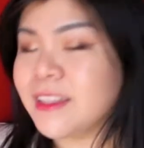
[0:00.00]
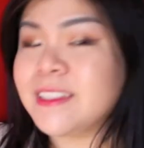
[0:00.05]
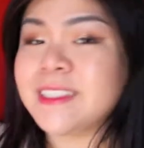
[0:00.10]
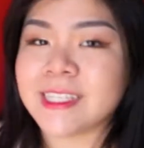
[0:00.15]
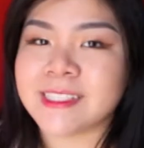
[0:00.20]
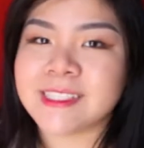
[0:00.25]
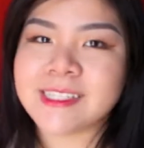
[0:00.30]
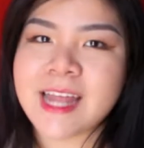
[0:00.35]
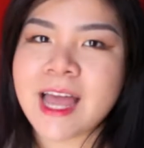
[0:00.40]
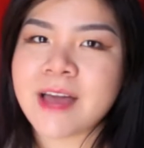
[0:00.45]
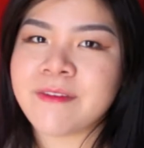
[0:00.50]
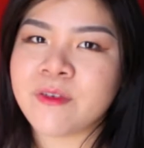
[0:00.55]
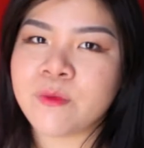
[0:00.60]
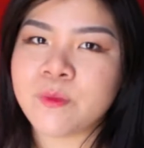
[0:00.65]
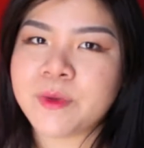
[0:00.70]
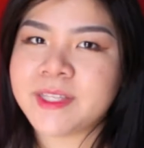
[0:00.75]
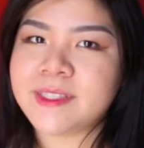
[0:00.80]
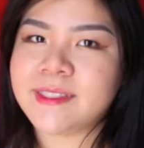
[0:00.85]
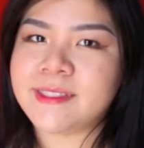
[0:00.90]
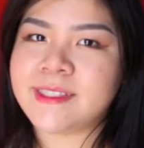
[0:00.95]
Doesn't have a
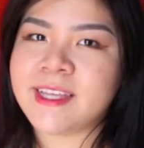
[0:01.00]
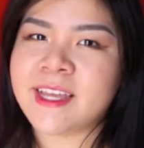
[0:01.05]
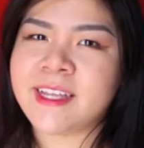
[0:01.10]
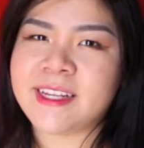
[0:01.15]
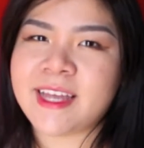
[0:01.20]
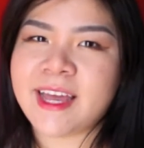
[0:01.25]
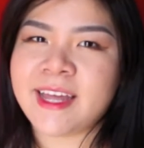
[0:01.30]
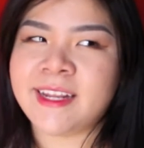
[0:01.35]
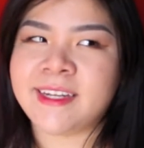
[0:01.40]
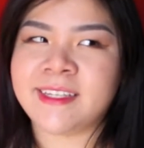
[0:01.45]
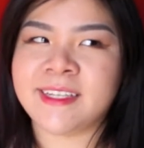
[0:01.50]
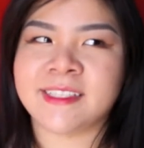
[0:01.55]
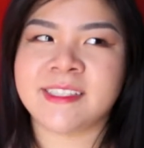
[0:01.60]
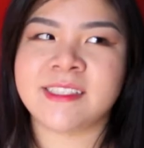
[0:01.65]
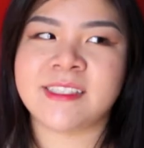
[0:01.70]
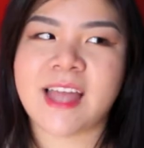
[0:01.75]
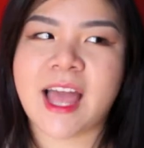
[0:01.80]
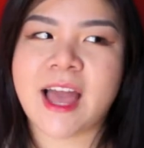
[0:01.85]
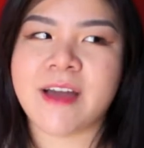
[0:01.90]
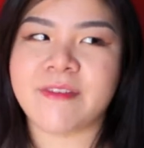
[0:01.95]
weird scent and it
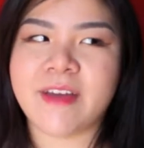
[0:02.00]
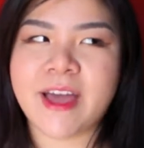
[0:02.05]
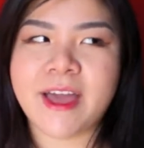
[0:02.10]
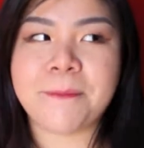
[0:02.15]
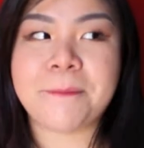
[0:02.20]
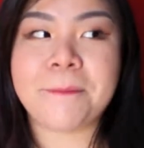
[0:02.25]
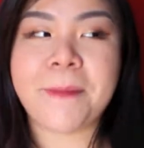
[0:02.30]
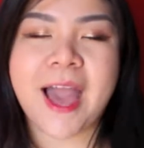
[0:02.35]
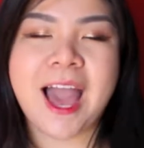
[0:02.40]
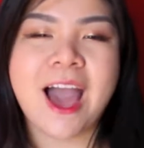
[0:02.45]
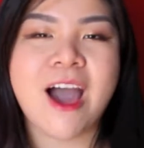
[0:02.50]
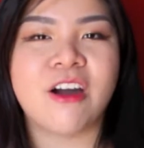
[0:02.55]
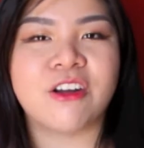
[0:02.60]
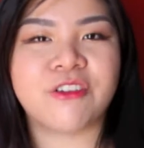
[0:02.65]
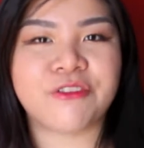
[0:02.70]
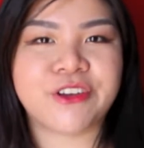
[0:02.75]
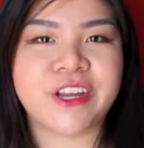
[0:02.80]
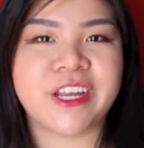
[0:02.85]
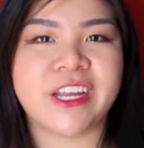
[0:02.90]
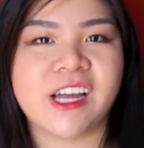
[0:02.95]
doesn't have a
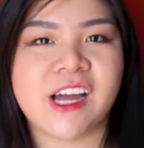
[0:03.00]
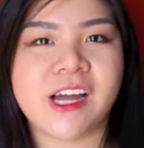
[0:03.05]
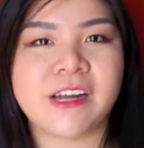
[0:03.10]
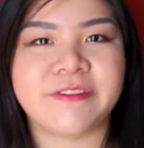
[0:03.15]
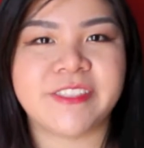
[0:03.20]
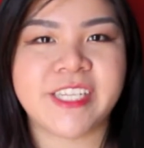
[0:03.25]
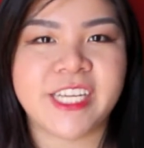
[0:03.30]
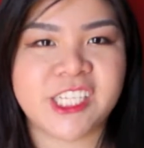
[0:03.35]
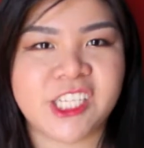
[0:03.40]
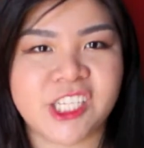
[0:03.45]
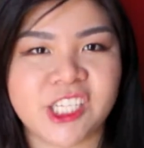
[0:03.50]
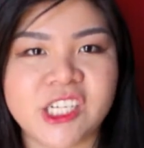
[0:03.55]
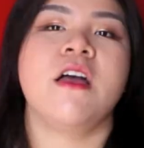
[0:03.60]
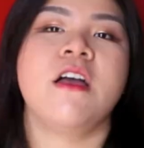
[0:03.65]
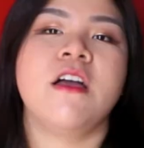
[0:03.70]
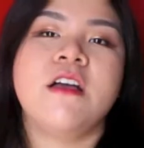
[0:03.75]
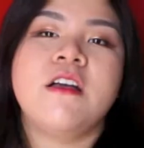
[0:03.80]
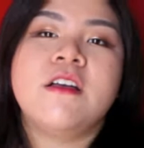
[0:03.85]
powdery kind of texture.